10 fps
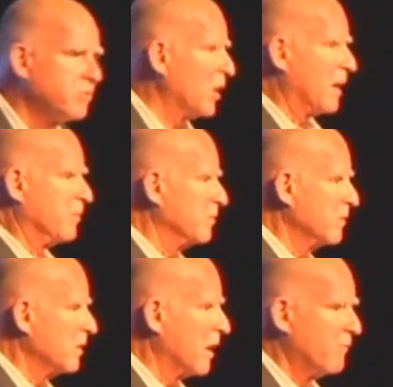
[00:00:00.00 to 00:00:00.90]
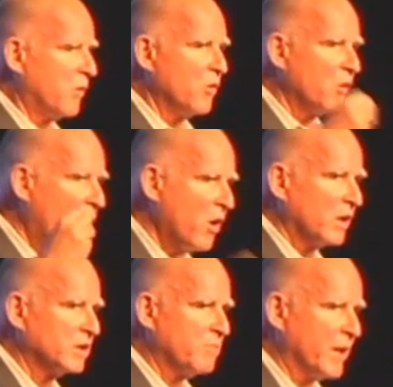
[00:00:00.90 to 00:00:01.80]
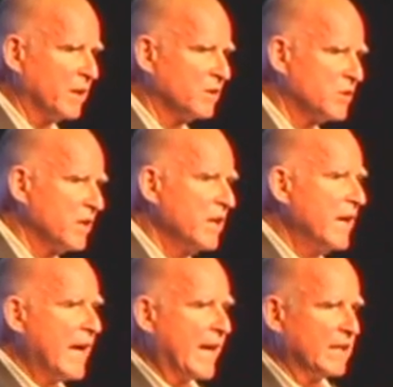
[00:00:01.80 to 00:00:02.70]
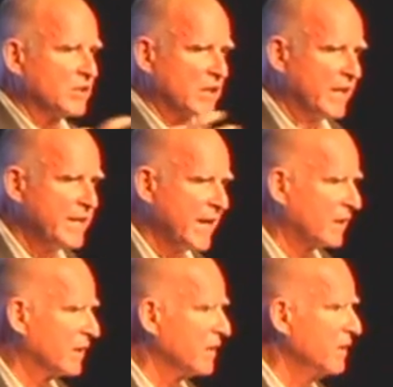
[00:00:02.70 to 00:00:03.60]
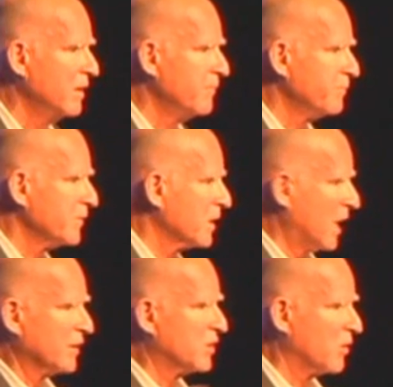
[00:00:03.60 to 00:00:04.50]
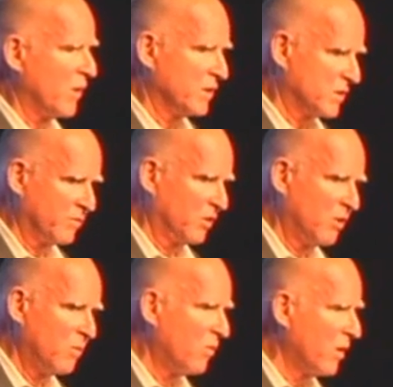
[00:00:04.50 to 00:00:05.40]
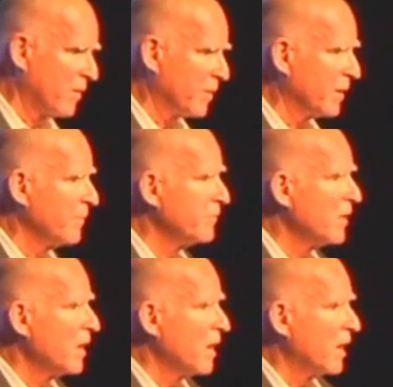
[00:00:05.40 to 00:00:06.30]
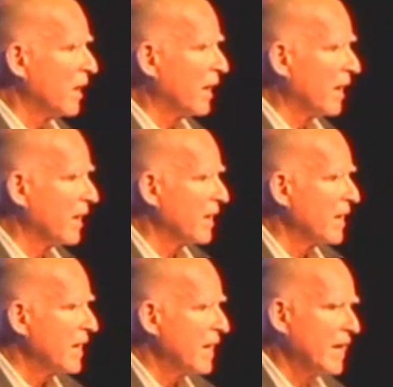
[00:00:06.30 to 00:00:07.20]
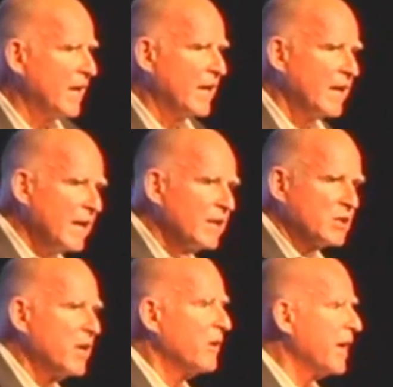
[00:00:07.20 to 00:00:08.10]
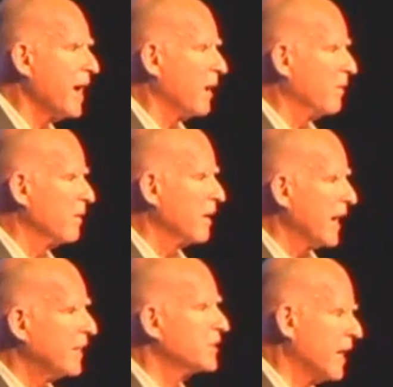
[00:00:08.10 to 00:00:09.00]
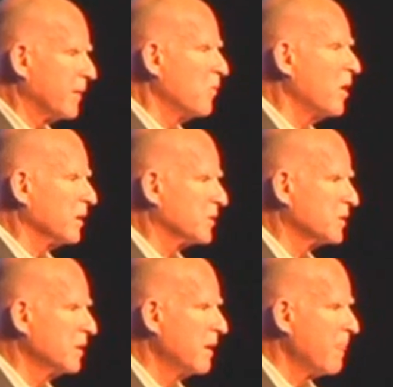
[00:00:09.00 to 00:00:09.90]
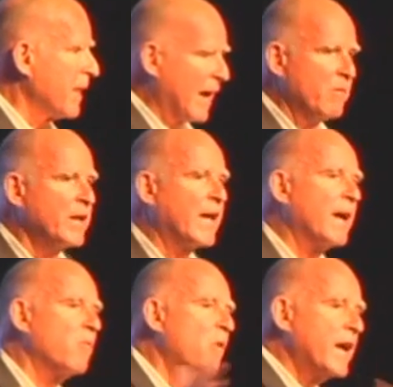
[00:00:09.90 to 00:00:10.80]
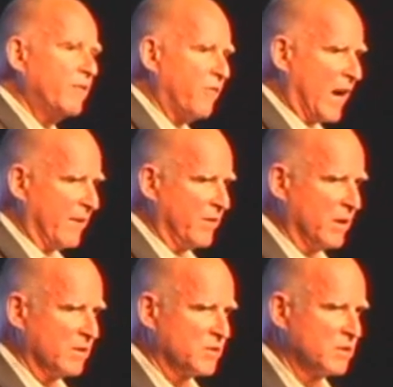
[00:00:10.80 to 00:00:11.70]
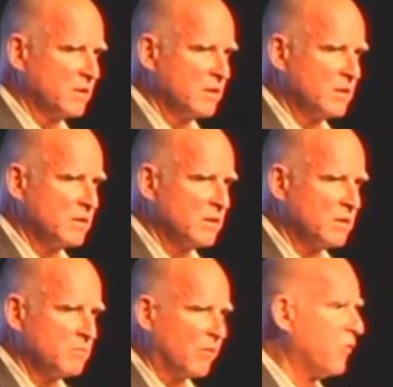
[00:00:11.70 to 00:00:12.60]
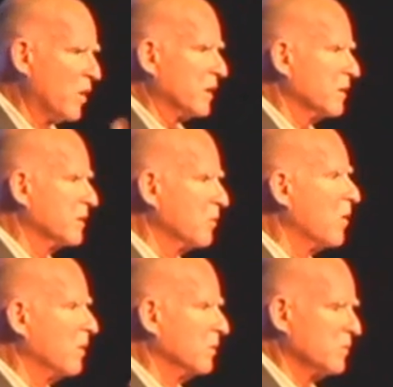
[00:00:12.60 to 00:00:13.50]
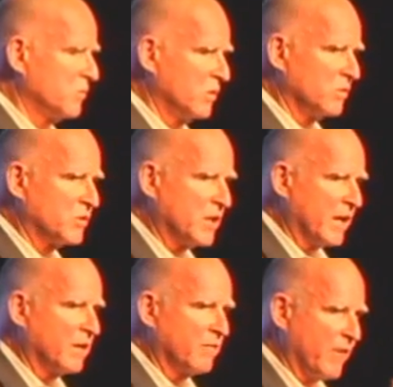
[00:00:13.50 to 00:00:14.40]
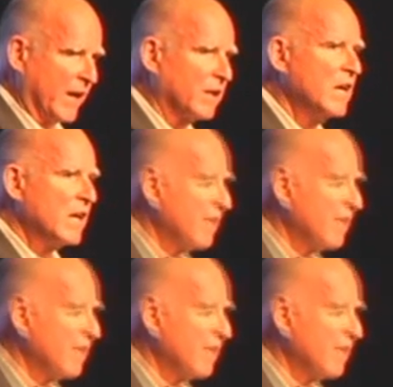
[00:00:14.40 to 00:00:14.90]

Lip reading: problem of both oil dependency and its connected consequence of global warming, it's here now, and it's getting worse. And we can't wait 5 years before the rules take effect.